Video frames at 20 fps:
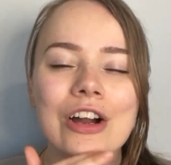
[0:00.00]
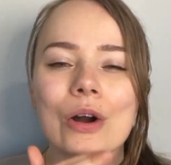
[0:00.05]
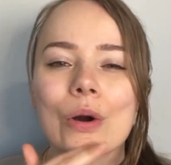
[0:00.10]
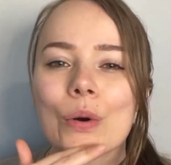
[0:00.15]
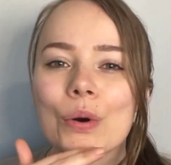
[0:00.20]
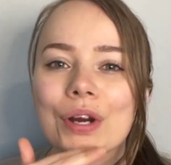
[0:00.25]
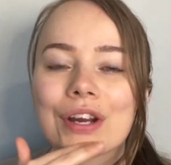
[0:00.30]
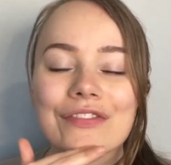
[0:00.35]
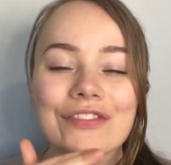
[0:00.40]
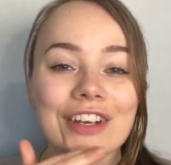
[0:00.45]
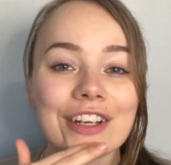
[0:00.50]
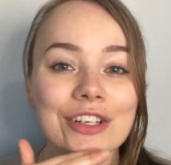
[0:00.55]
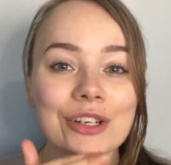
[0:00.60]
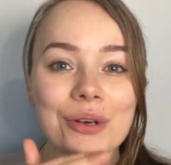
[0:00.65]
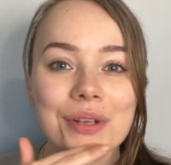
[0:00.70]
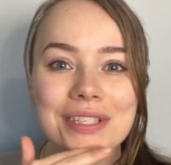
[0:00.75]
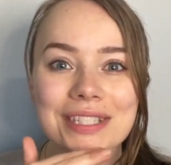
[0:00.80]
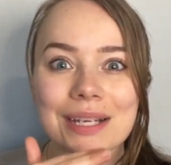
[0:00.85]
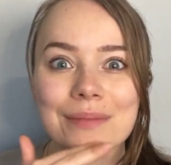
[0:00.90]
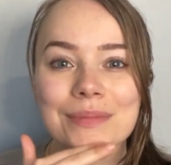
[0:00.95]
Or if I
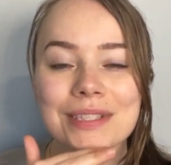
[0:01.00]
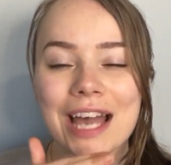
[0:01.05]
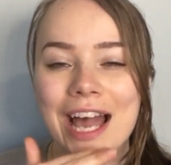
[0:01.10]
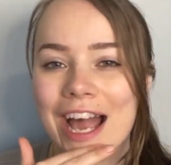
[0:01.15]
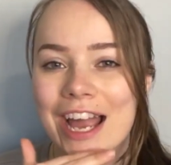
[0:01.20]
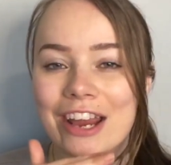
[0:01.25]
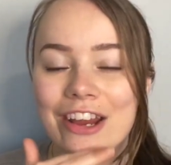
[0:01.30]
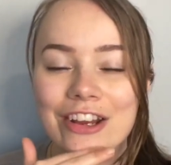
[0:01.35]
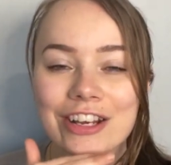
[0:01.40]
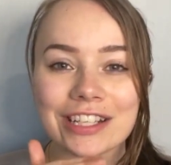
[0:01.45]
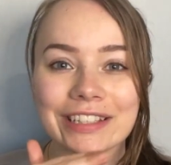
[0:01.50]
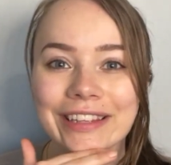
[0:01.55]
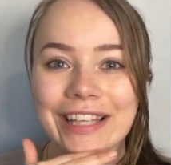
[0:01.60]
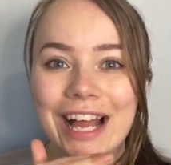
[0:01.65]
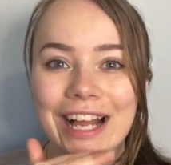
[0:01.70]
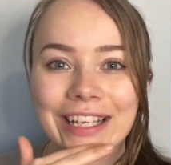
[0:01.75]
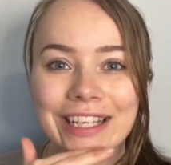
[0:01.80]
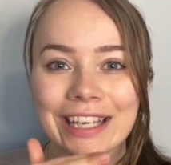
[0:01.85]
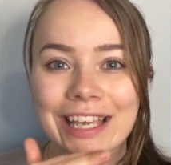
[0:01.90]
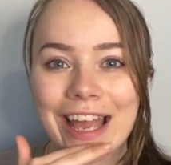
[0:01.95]
notice I'm tired and
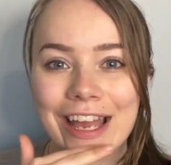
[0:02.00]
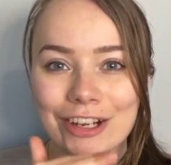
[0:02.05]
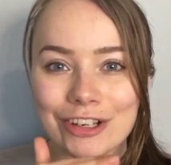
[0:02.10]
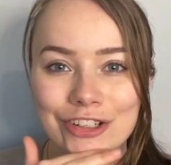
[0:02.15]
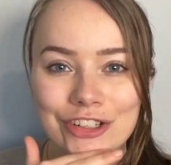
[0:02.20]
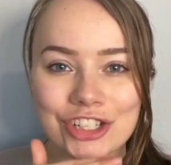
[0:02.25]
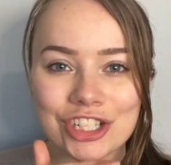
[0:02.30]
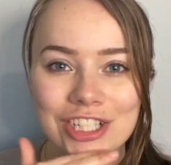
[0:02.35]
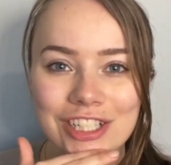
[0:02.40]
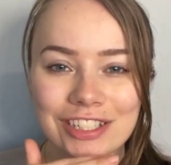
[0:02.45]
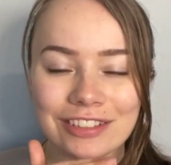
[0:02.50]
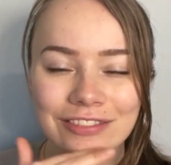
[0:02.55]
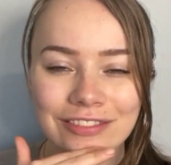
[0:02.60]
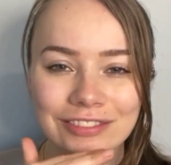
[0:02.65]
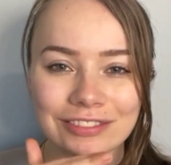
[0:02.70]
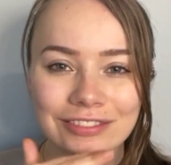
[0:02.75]
lacking energy,